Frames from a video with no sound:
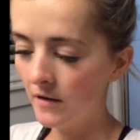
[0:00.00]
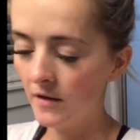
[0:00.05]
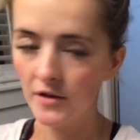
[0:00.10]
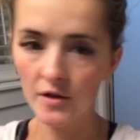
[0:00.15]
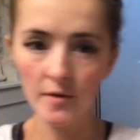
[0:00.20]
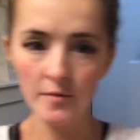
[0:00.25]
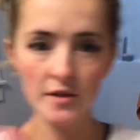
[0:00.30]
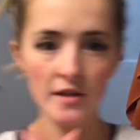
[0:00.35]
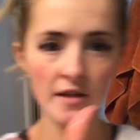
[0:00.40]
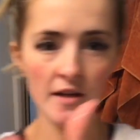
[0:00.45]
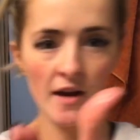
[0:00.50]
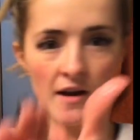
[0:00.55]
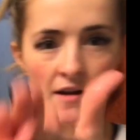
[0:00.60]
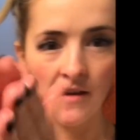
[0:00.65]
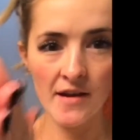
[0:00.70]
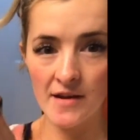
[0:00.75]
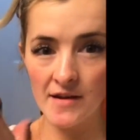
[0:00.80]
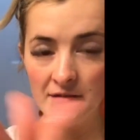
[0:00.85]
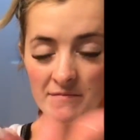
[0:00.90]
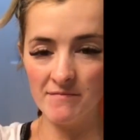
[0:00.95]
So I'm just kind of
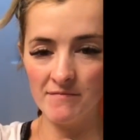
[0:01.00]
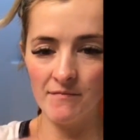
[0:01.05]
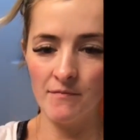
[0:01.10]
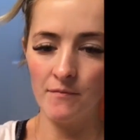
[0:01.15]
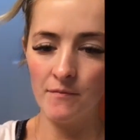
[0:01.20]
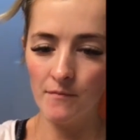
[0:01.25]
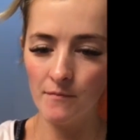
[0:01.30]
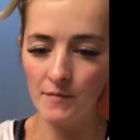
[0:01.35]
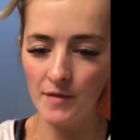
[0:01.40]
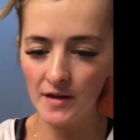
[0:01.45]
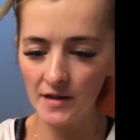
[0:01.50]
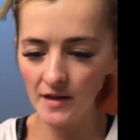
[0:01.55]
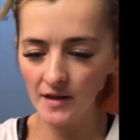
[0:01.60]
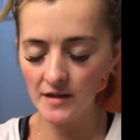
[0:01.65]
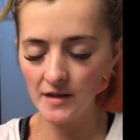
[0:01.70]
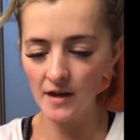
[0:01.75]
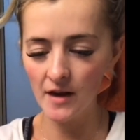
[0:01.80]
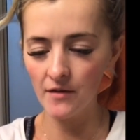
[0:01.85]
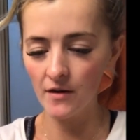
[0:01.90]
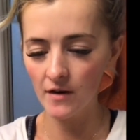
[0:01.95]
like mixing
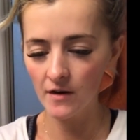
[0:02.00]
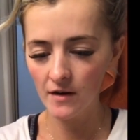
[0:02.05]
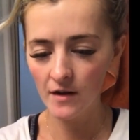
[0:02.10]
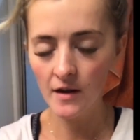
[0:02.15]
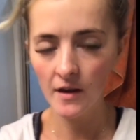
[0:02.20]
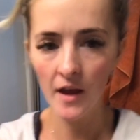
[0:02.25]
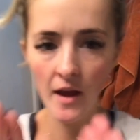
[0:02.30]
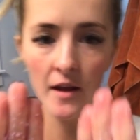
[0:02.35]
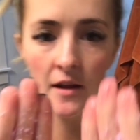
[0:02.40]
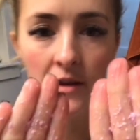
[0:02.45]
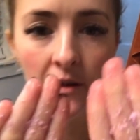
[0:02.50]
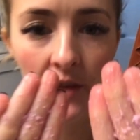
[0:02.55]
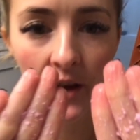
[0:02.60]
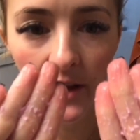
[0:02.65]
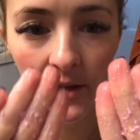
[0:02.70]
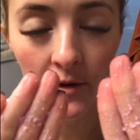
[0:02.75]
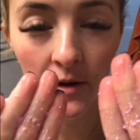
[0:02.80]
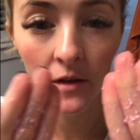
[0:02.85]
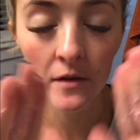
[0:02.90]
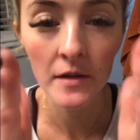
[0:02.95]
it together. Okay, so
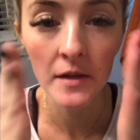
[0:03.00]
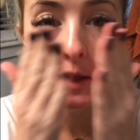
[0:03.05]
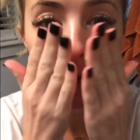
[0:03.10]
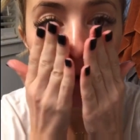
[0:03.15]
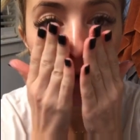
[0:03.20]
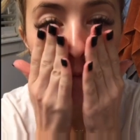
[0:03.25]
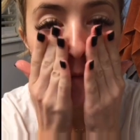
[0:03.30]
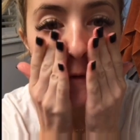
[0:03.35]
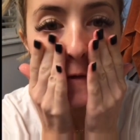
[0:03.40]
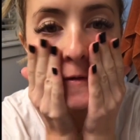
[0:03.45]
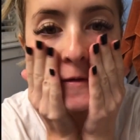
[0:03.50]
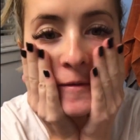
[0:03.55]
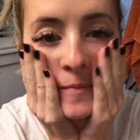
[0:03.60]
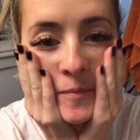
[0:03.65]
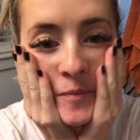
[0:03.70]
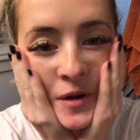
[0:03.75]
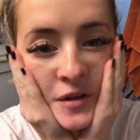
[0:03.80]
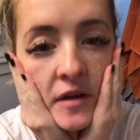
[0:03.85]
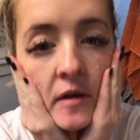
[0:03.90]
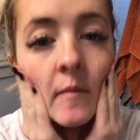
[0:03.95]
that's what it looks like. And I'm going to just
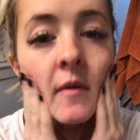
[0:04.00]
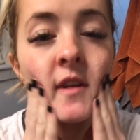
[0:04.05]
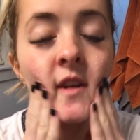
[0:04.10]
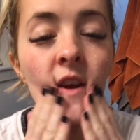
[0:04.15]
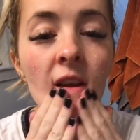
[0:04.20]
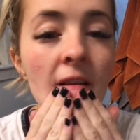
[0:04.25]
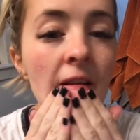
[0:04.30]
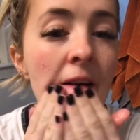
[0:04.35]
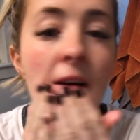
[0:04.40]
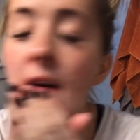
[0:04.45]
press it on my skin.